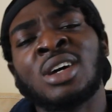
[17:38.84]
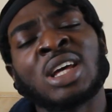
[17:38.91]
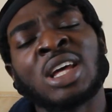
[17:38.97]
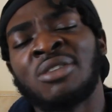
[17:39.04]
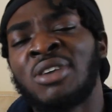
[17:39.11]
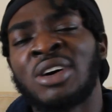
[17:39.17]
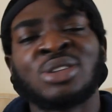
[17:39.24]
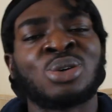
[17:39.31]

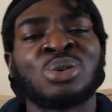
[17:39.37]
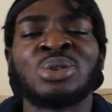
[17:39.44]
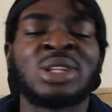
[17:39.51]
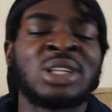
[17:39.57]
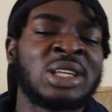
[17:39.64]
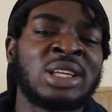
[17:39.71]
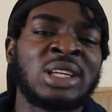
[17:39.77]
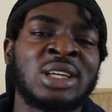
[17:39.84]
if I don't
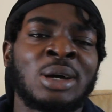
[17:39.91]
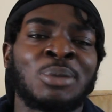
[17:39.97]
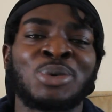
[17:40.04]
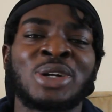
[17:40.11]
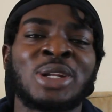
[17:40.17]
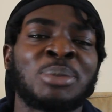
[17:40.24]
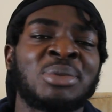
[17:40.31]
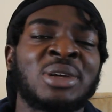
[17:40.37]
eat, I'm
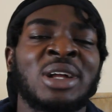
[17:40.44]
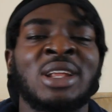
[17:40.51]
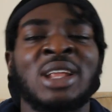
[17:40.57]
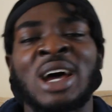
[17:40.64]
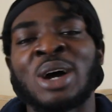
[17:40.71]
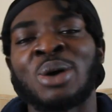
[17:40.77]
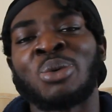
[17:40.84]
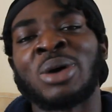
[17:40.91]
gonna be a
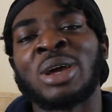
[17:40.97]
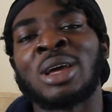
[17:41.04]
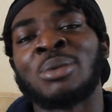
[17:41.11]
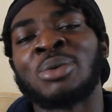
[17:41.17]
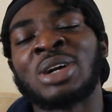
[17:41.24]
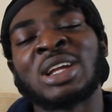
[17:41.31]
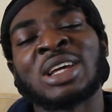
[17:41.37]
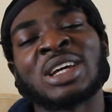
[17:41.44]
lightweight,
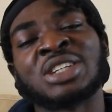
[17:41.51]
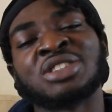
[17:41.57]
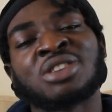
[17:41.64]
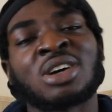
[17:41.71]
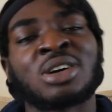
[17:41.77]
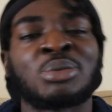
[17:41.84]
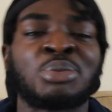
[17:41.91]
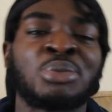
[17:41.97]
I'm gonna get
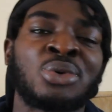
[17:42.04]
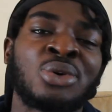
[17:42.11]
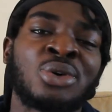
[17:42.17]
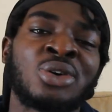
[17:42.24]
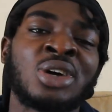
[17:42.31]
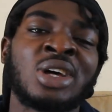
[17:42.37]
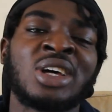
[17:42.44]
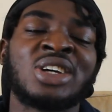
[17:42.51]
drunk more,
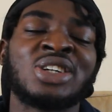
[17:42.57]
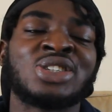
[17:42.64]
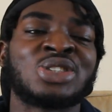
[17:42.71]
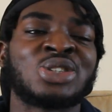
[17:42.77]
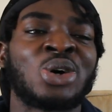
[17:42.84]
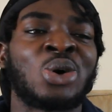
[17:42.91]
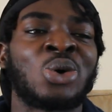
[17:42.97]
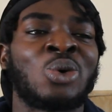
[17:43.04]

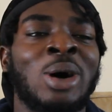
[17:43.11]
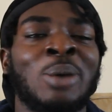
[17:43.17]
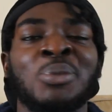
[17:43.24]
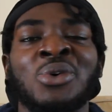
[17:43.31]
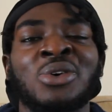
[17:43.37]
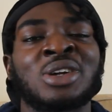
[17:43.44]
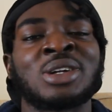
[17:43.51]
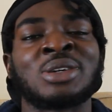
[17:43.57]
so I'm
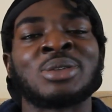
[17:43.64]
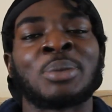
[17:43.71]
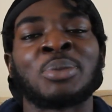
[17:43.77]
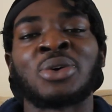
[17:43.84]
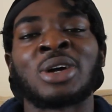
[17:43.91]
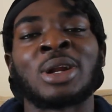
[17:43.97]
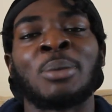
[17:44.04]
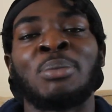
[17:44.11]
not
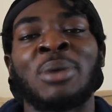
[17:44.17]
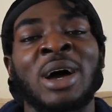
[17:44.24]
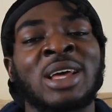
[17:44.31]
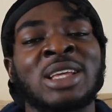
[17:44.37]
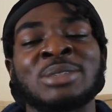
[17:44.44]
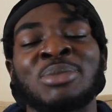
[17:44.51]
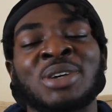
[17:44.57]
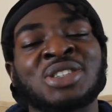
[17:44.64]
gonna buy
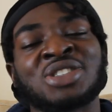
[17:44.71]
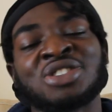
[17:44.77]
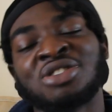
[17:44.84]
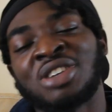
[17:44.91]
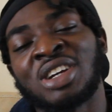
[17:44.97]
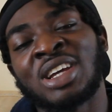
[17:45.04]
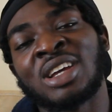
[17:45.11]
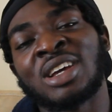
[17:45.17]
as much
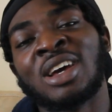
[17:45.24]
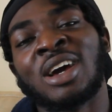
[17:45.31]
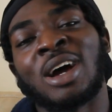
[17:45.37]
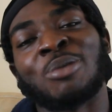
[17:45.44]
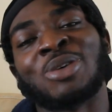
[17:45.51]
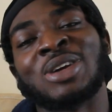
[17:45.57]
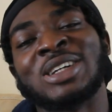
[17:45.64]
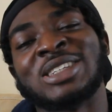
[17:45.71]
drink,
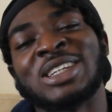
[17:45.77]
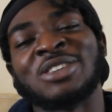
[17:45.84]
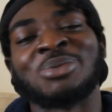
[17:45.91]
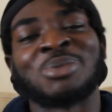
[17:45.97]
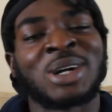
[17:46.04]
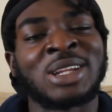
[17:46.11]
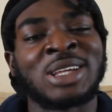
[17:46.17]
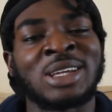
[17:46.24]
I'm gonna save
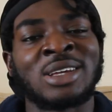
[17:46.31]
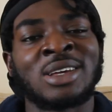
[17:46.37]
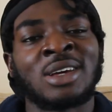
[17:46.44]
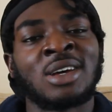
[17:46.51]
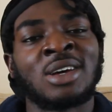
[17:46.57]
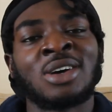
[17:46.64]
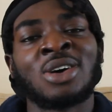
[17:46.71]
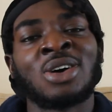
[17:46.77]
money.
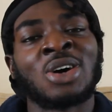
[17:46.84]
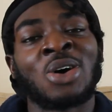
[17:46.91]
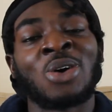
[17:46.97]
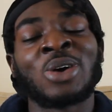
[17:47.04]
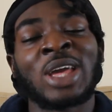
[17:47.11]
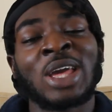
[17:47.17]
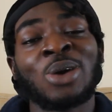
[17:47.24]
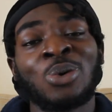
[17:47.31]

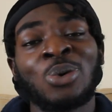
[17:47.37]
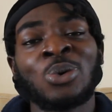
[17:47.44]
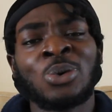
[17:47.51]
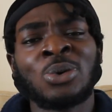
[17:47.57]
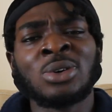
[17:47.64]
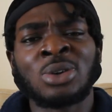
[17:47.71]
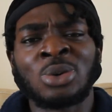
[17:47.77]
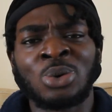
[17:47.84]
Okay, cool.